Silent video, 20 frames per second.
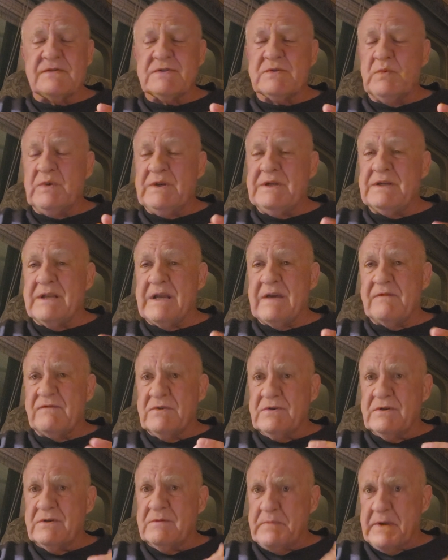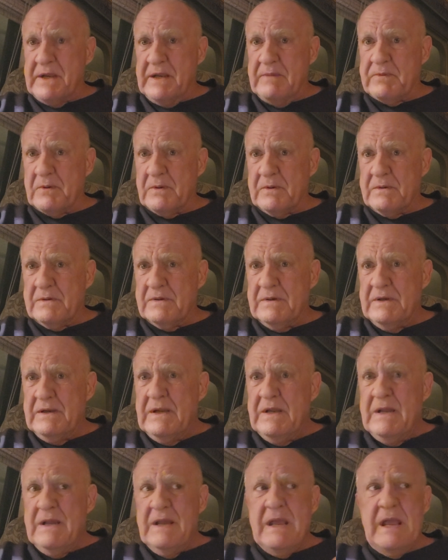so we can have the good paper.
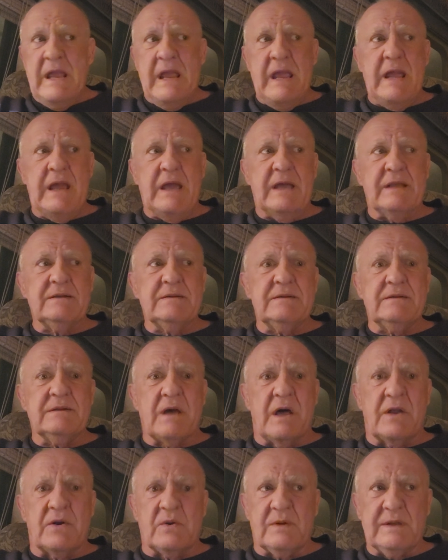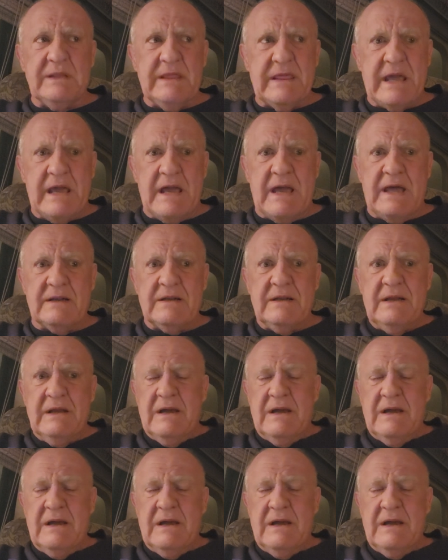And not only that,